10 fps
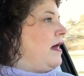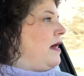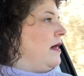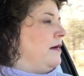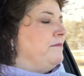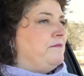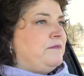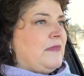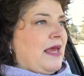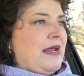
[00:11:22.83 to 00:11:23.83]
Um,
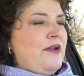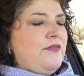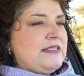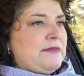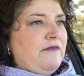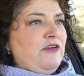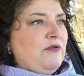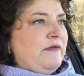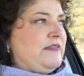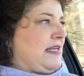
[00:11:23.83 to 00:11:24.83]
and I know that some of
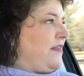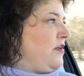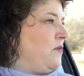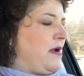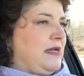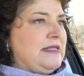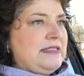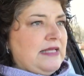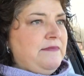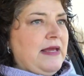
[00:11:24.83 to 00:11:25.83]
you have said that you wanted to
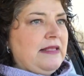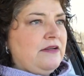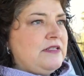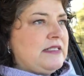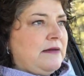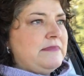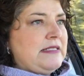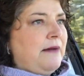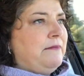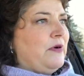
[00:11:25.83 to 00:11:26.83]
send me a little something
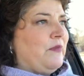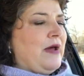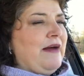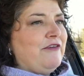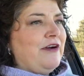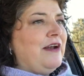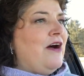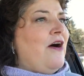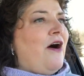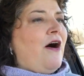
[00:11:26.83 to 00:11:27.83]
something or whatever and
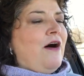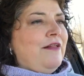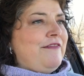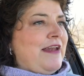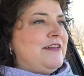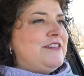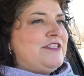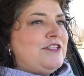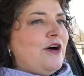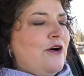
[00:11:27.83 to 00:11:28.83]
all of that is
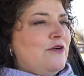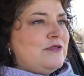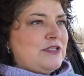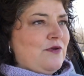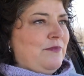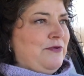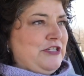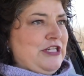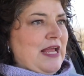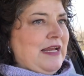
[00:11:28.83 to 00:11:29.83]
so so
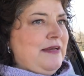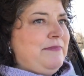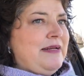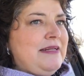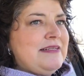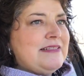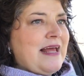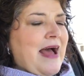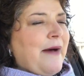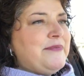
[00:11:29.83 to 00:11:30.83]
appreciated but it is
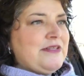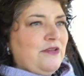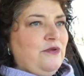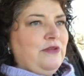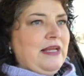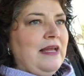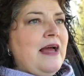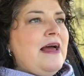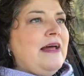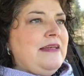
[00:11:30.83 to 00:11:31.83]
absolutely
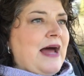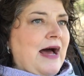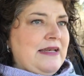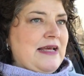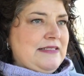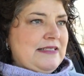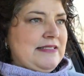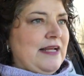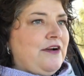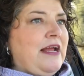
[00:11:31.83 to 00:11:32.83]
not
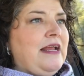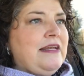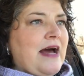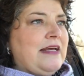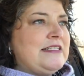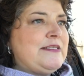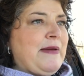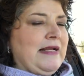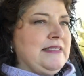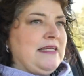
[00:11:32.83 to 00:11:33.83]
necessary not
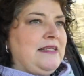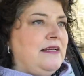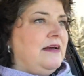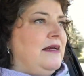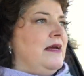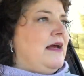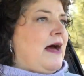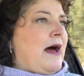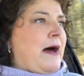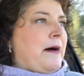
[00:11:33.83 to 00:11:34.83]
expected
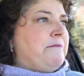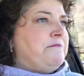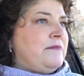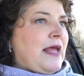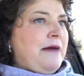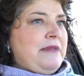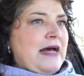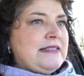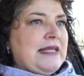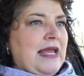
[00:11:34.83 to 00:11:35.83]
um, I'm
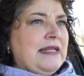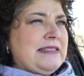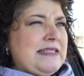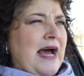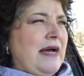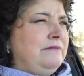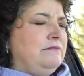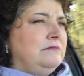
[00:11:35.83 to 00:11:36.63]
not saying it's not